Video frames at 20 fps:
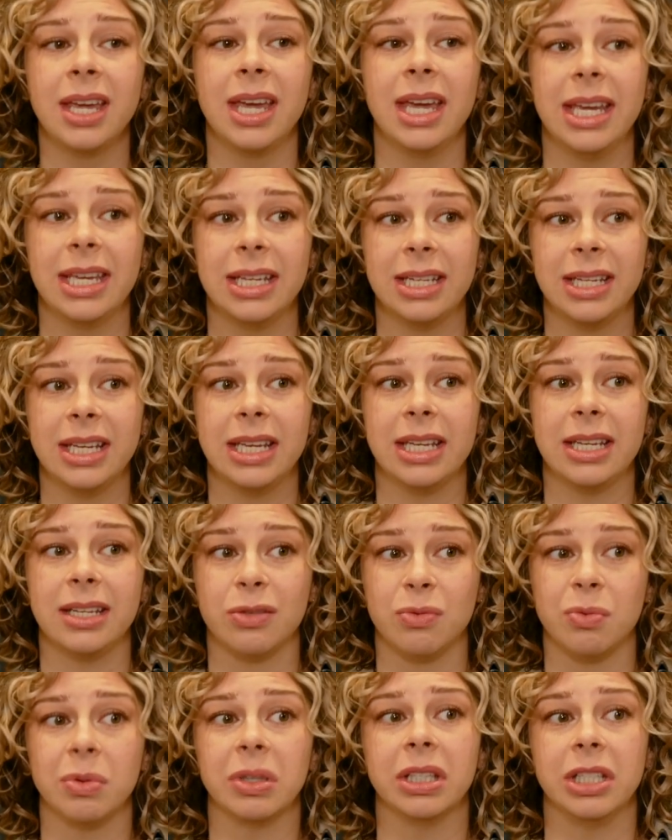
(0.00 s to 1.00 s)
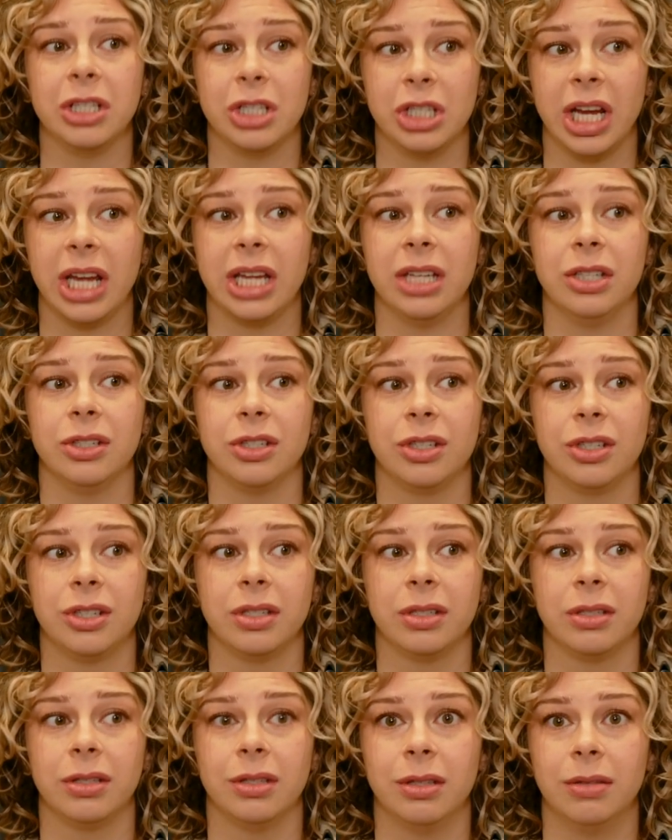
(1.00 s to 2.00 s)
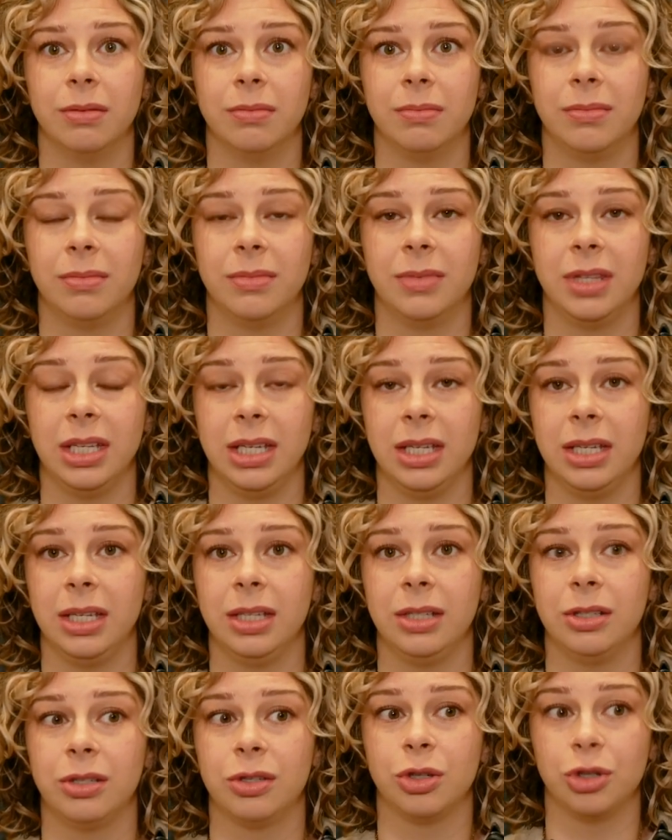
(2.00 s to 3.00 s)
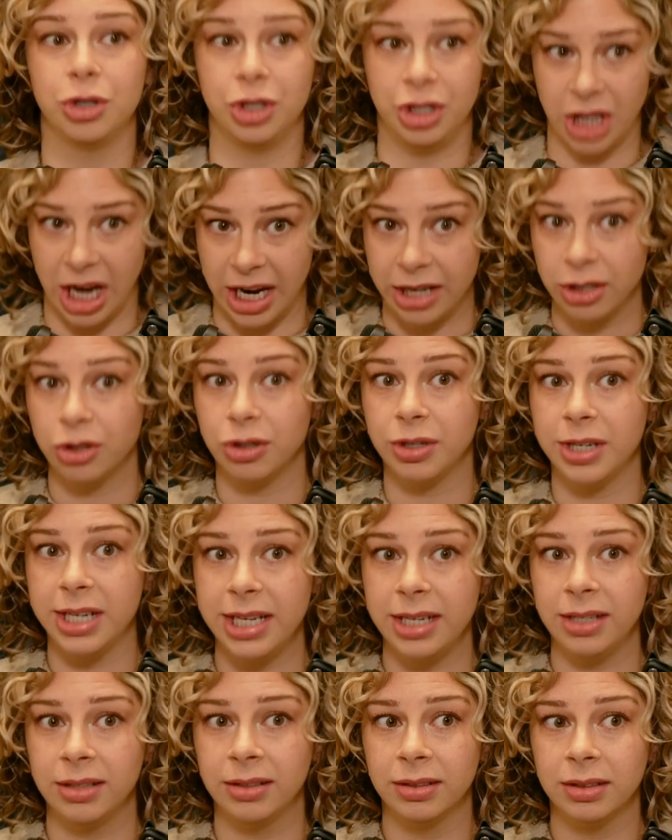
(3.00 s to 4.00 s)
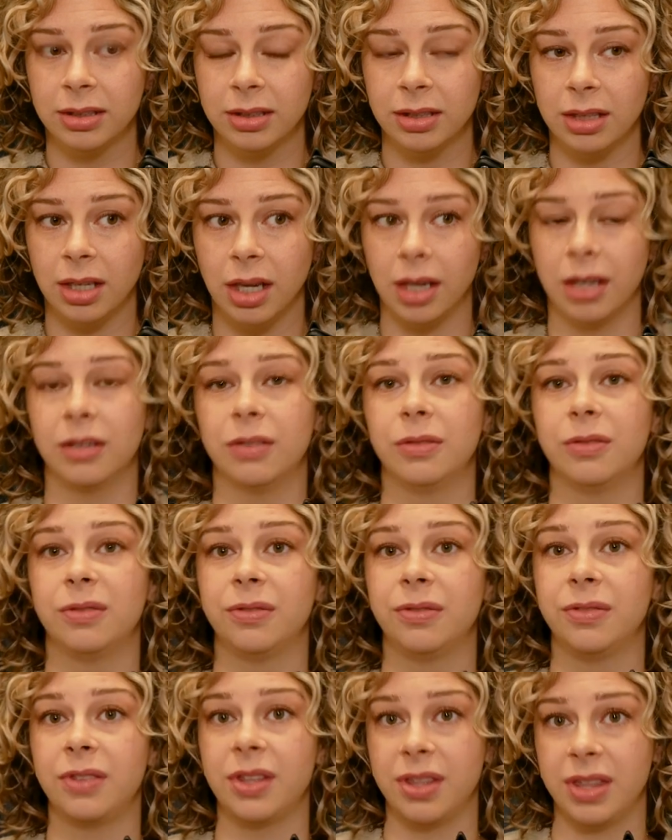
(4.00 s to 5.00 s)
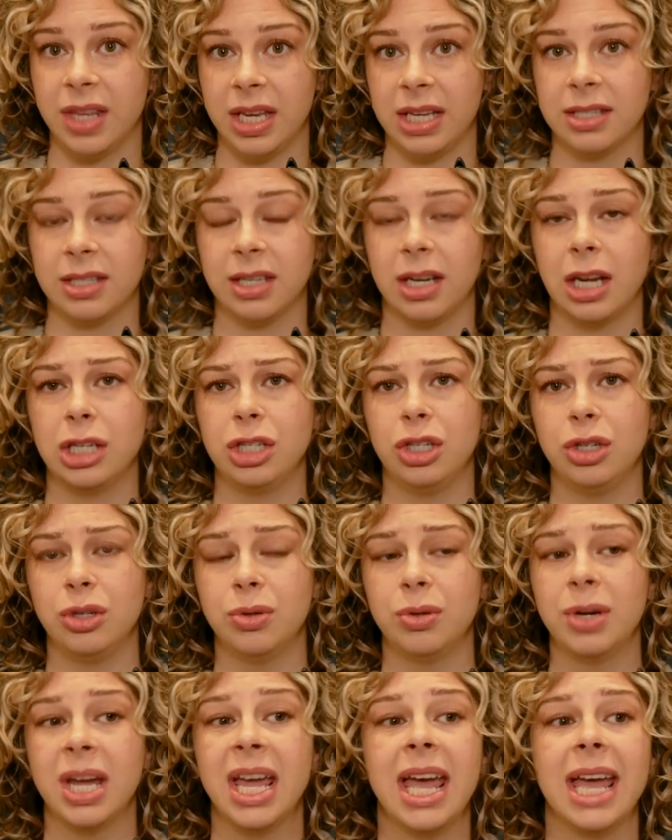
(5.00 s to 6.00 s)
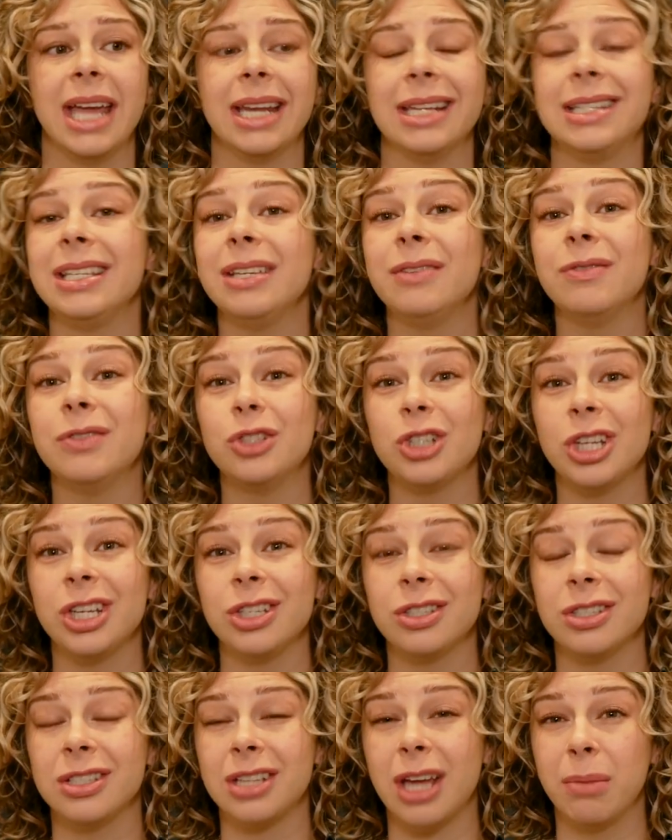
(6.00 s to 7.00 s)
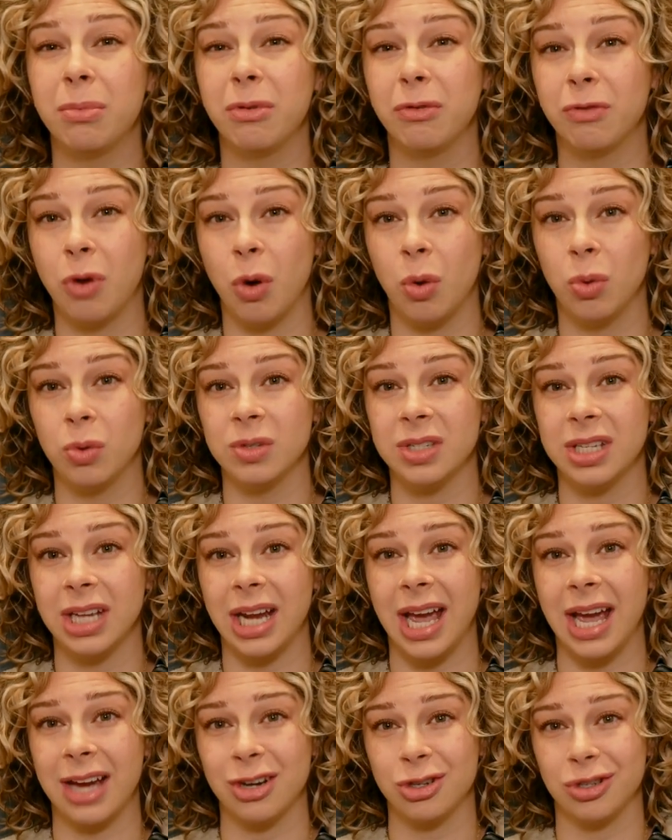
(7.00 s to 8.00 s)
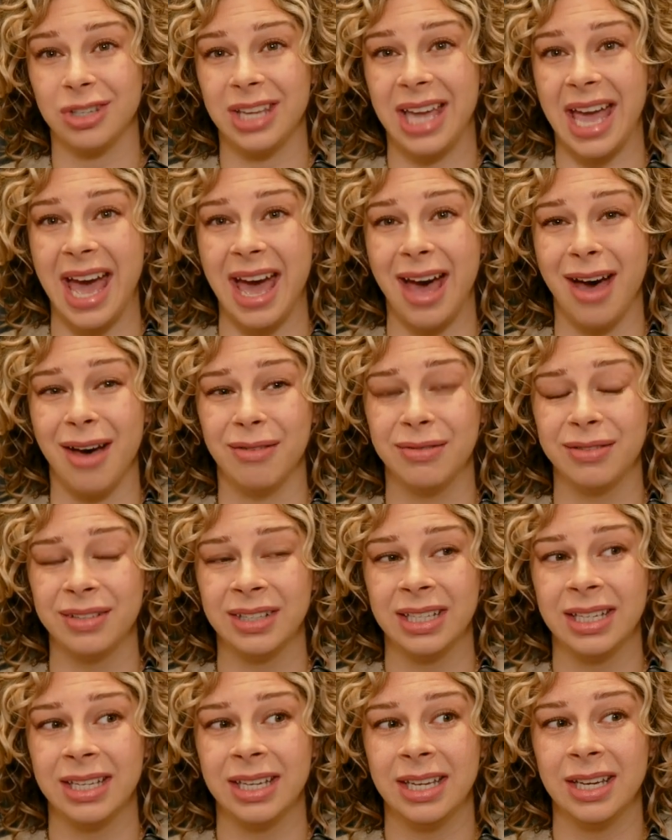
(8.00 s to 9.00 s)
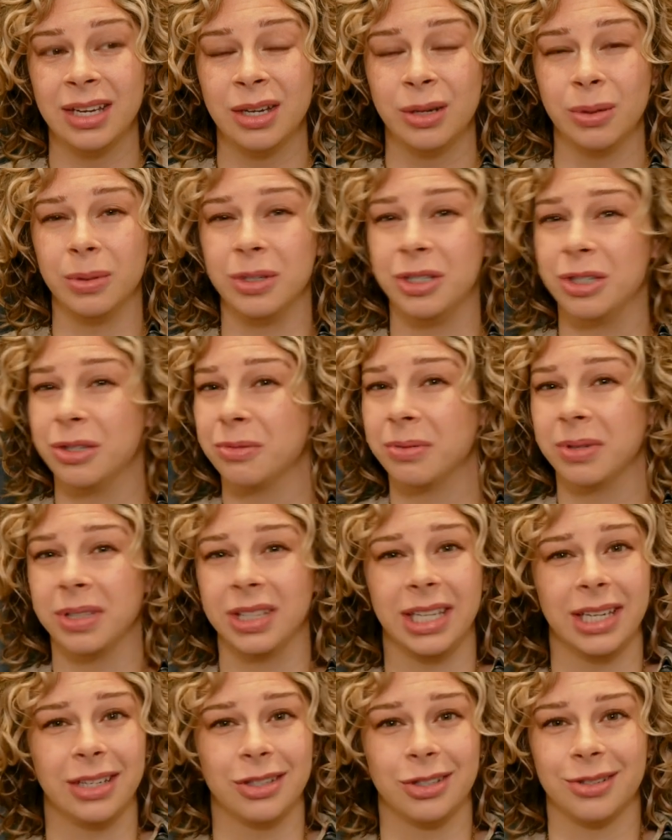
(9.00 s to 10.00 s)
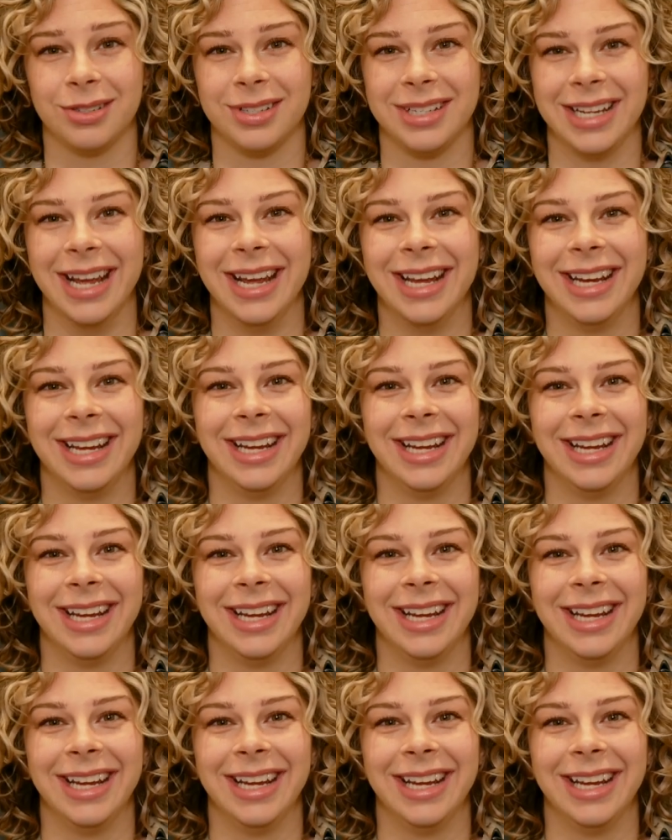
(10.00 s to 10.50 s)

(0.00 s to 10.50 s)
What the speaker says: It has really changed the trajectory of the things that I do. And it's even changed the type of goals that I actually have, which is really interesting.